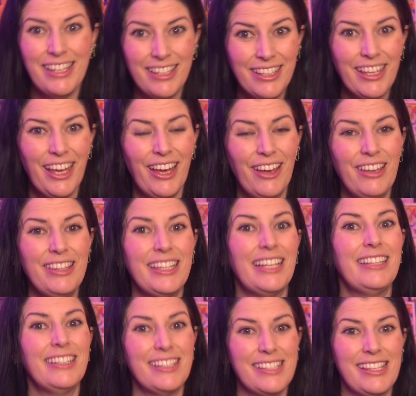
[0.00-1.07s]
code that
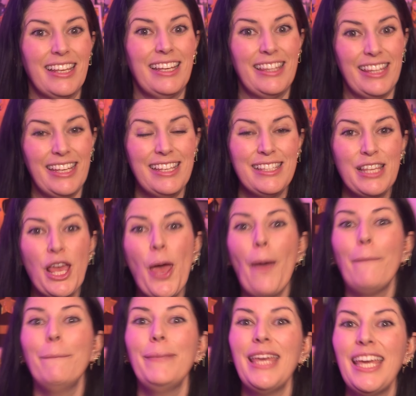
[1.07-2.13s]
looks like this?
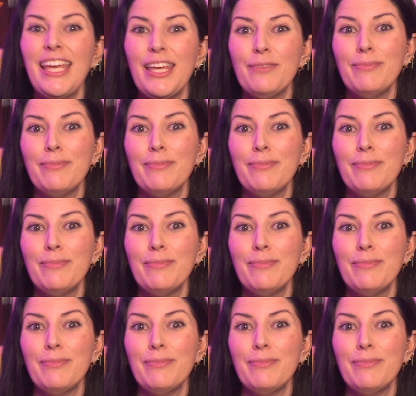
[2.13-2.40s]
Me.